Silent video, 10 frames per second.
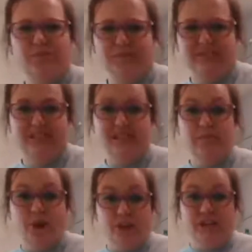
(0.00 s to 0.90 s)
Since
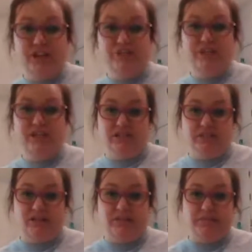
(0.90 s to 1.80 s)
I'm already using
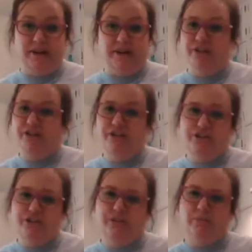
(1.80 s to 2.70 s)
salted butter,
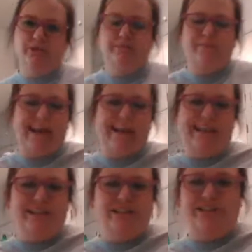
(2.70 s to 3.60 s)
usually when you're
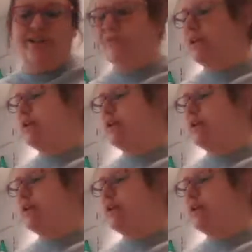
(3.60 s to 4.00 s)
baking, you don't,